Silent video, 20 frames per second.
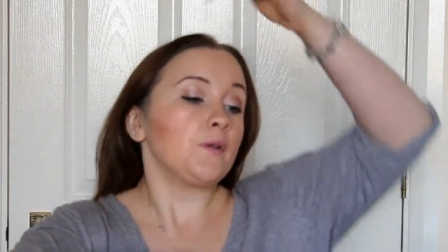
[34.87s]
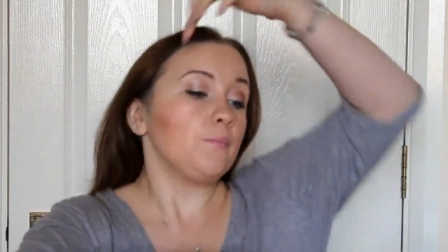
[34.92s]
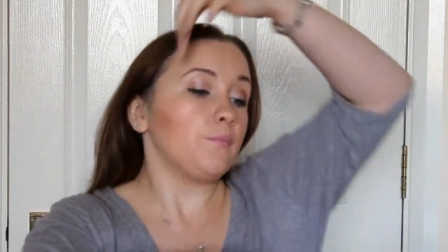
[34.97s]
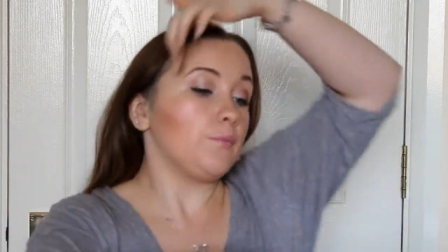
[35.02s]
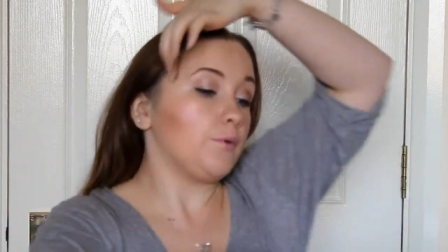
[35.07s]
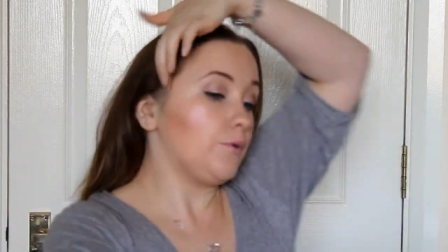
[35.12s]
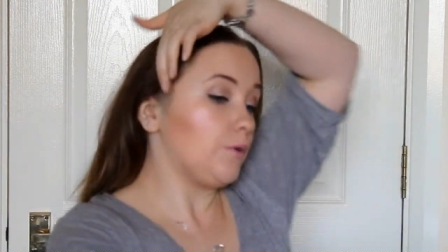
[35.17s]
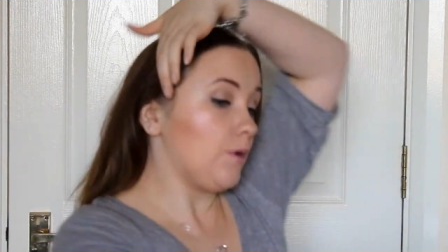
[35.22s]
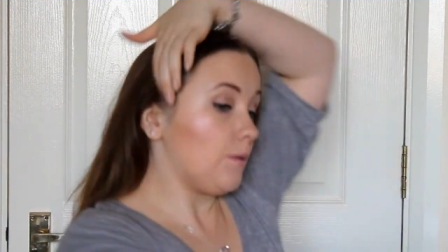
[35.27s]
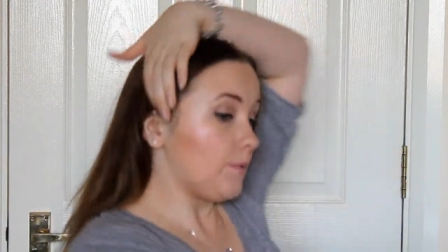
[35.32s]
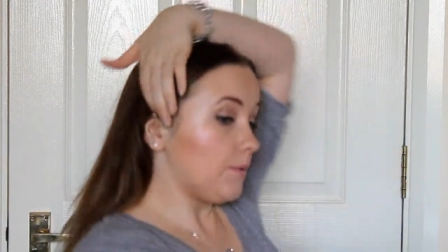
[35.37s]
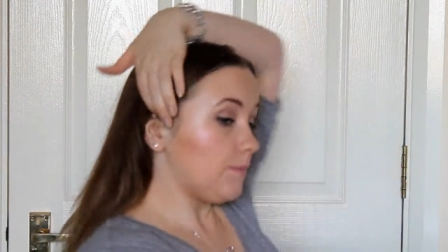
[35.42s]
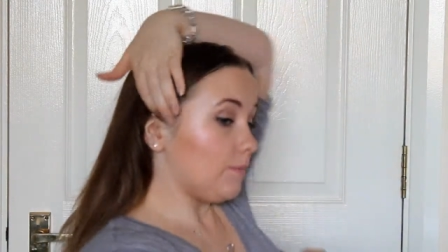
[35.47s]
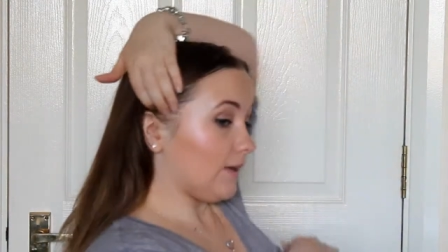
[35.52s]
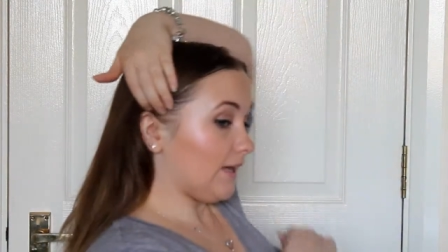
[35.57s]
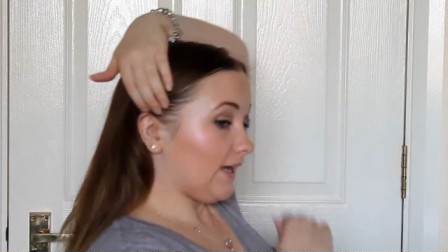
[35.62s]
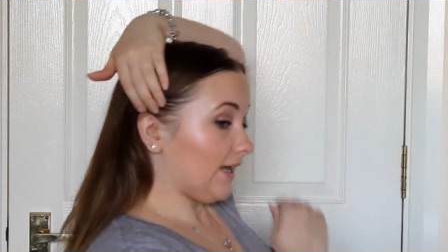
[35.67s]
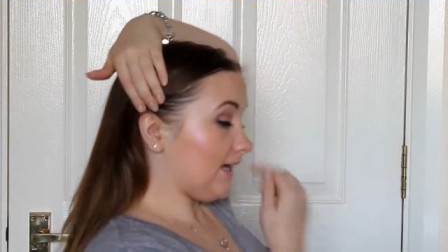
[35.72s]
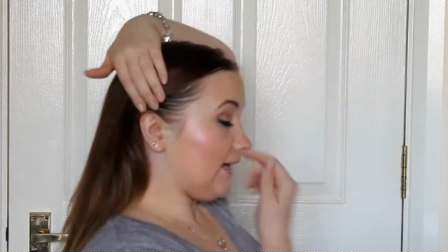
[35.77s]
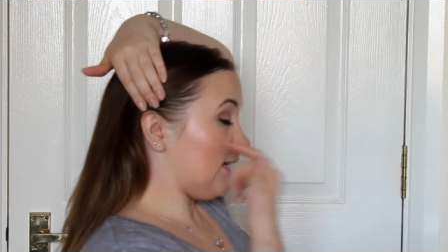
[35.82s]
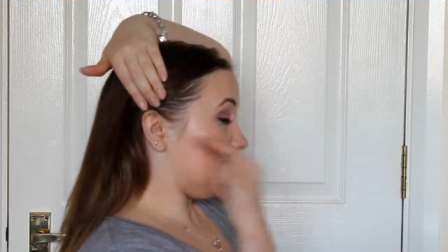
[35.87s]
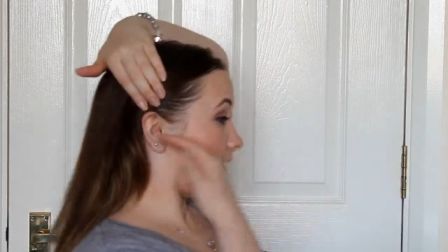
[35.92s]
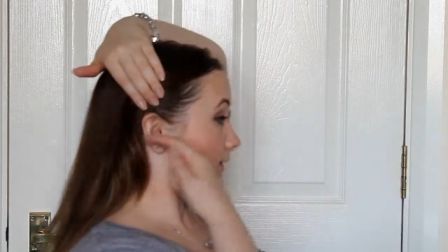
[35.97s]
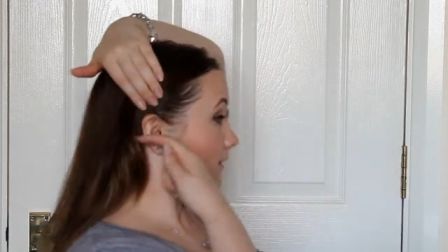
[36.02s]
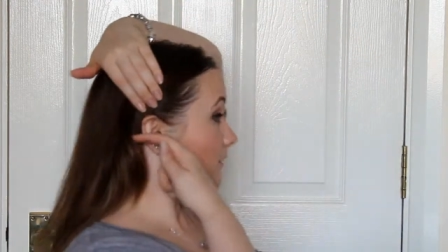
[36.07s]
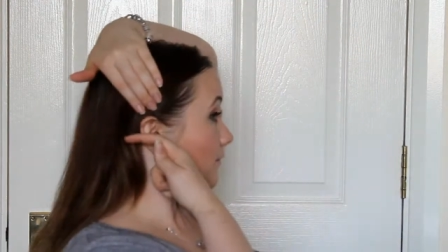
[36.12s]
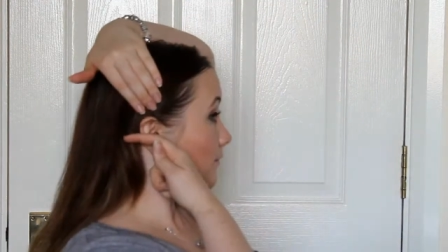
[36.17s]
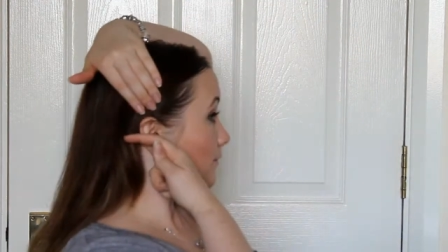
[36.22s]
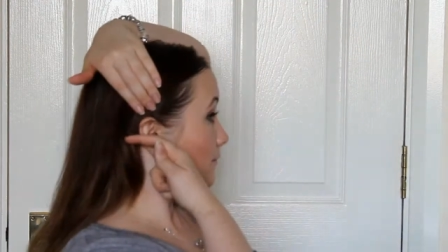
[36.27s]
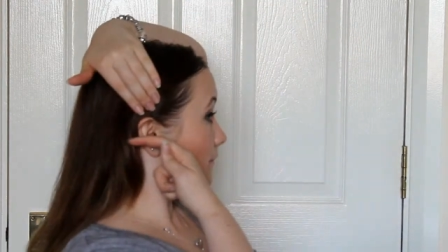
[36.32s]
probably
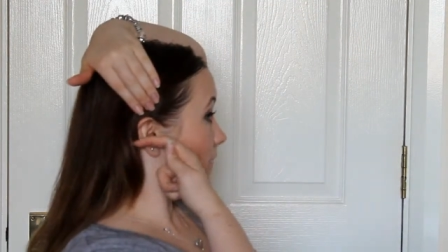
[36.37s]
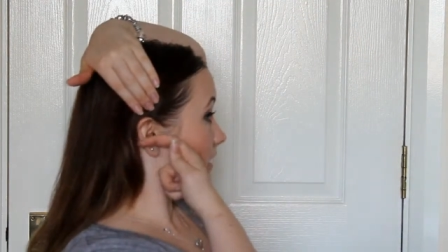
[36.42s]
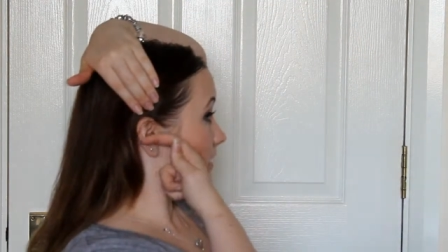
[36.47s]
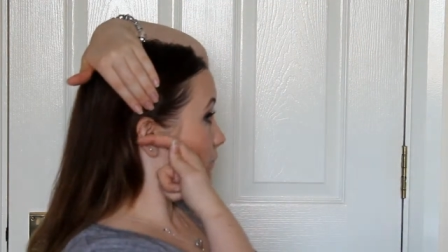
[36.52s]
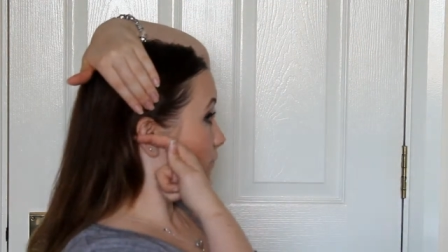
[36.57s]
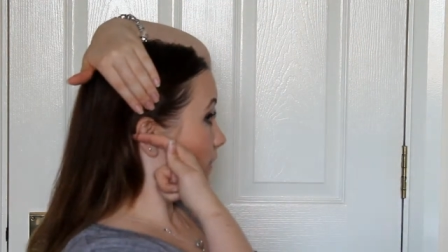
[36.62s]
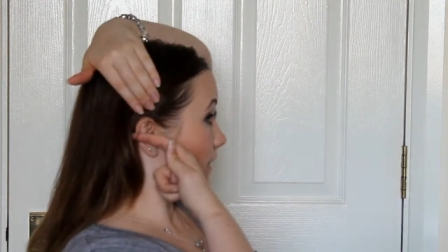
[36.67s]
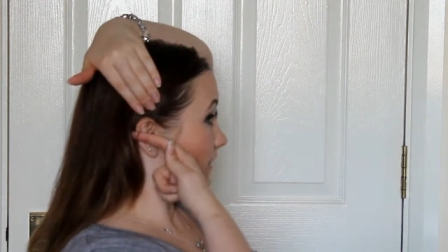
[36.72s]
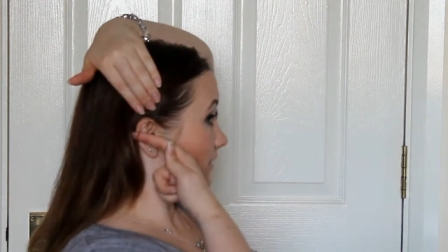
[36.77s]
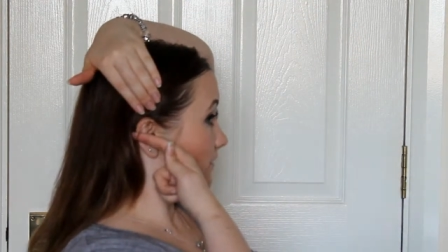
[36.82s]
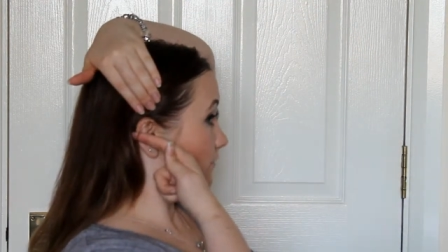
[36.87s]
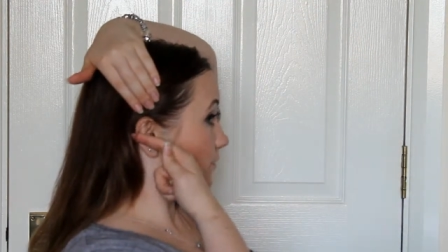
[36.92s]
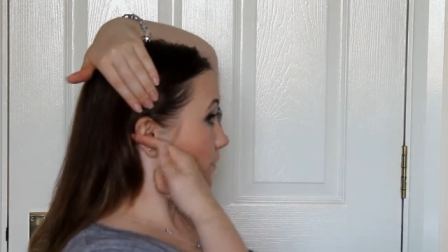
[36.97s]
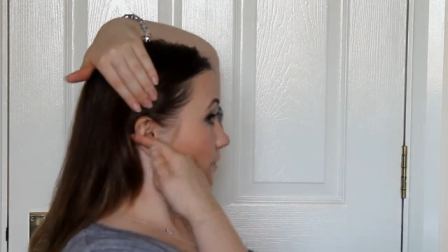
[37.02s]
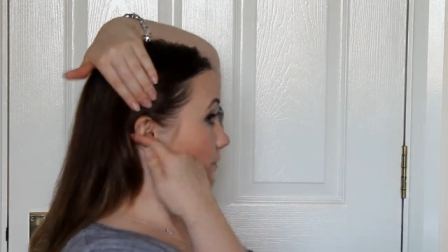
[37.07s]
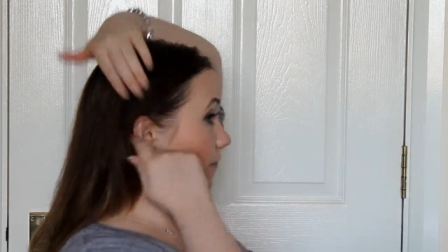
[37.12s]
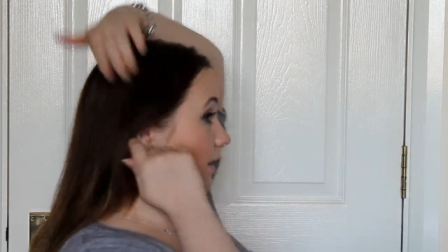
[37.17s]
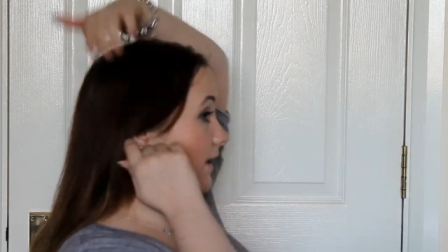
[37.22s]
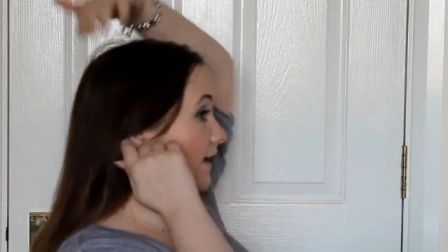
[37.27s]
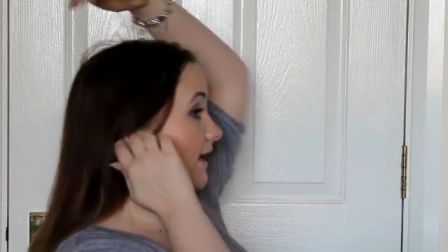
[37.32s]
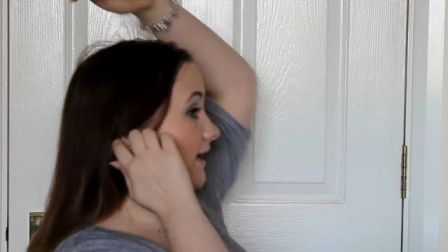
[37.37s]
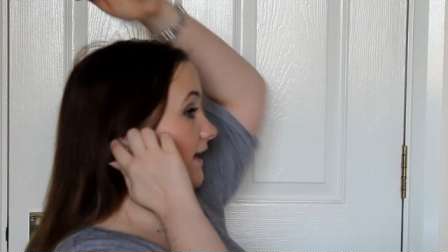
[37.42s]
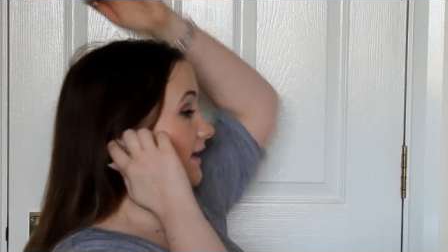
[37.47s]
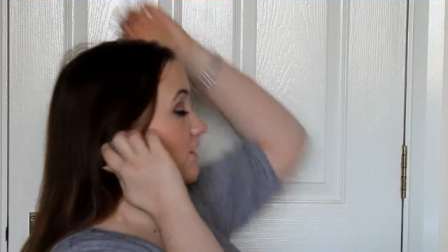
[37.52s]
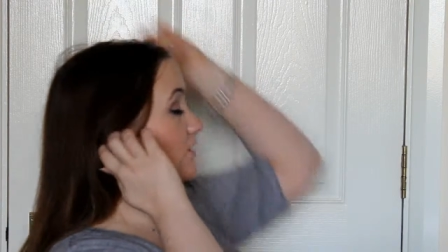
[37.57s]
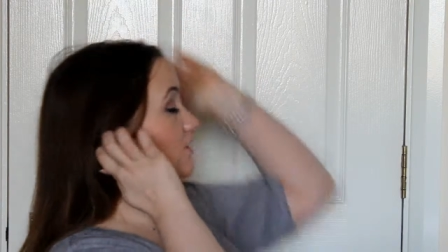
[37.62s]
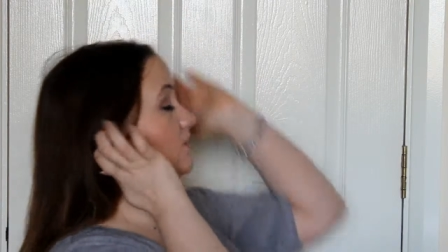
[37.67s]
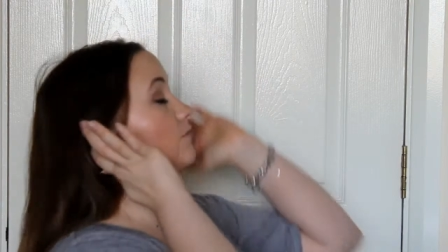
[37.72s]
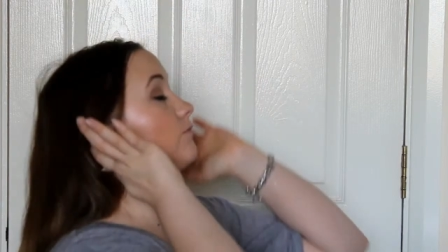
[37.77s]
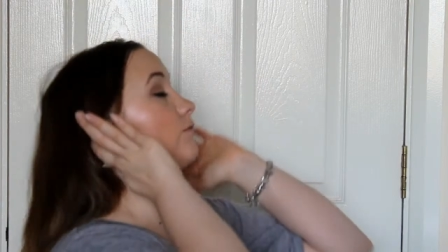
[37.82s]
midway through my ear.
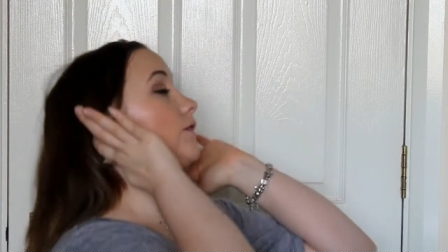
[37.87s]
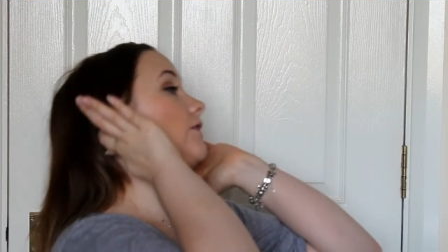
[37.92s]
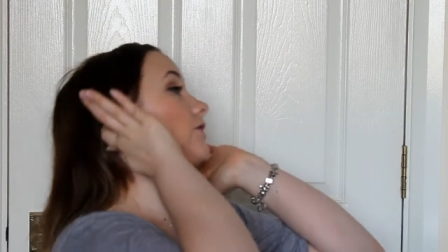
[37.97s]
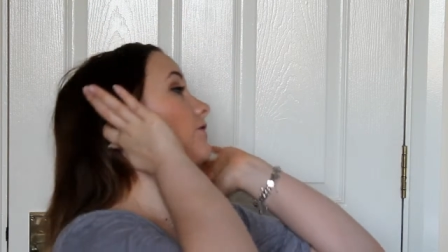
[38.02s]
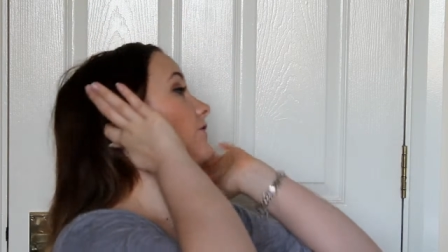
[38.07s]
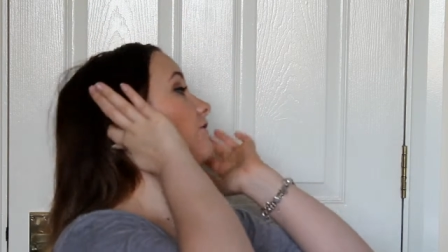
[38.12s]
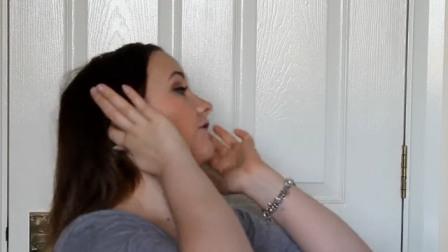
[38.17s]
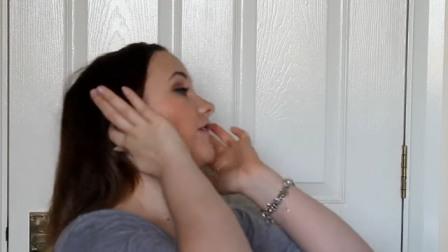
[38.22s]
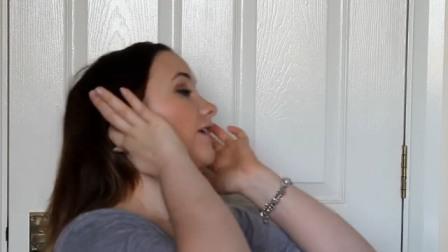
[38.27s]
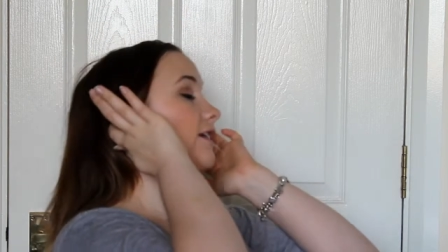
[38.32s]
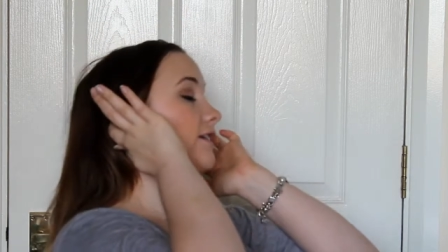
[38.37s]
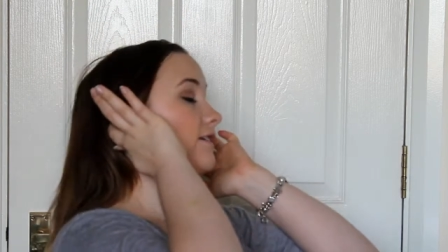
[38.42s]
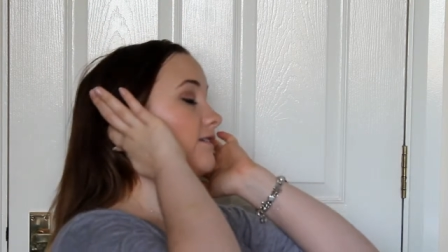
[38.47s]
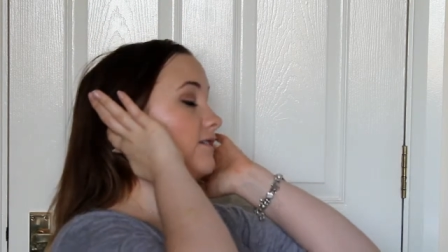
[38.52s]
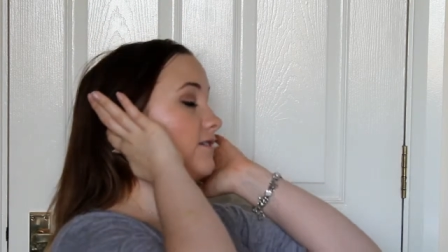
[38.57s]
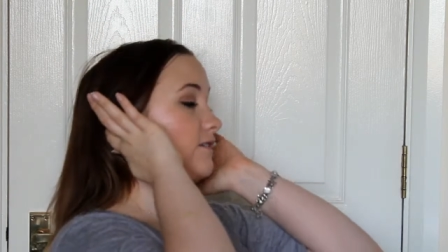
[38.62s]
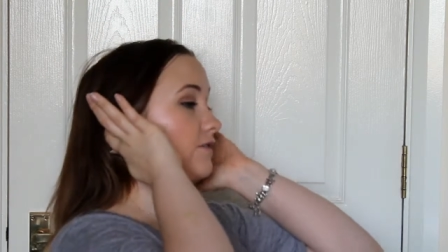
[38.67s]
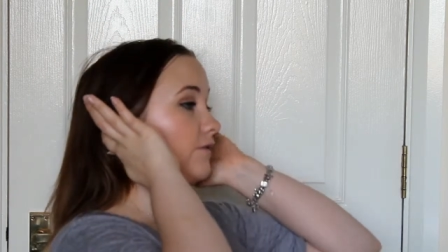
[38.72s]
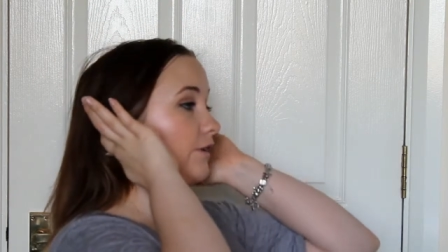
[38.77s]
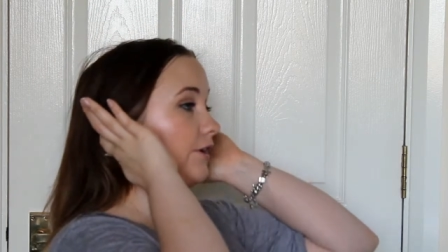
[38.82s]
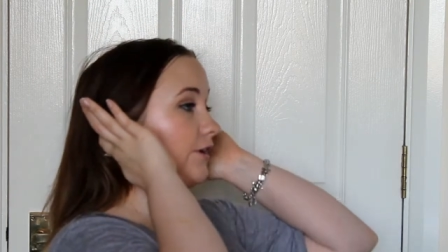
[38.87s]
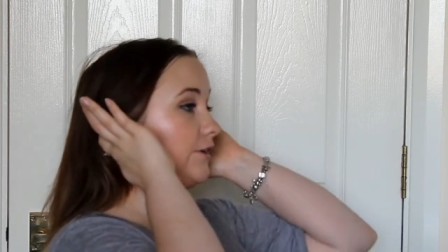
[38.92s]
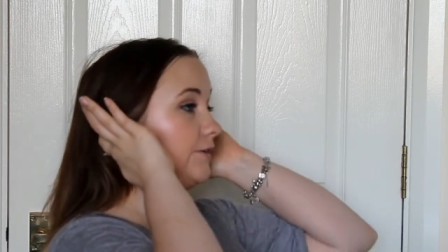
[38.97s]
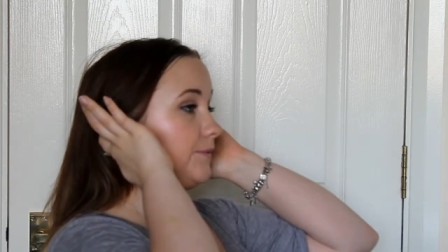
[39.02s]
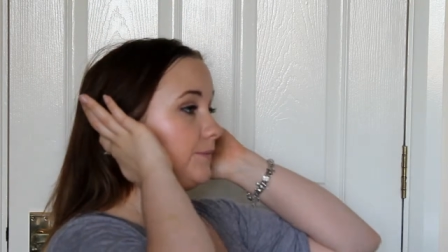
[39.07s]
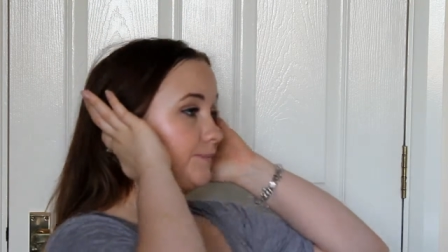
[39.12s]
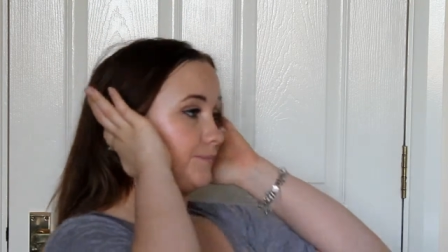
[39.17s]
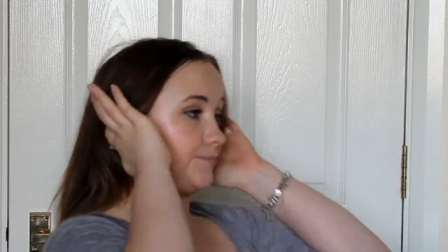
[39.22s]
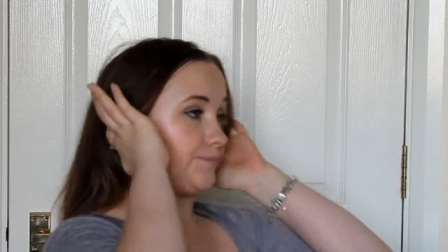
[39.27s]
Just run your fingers through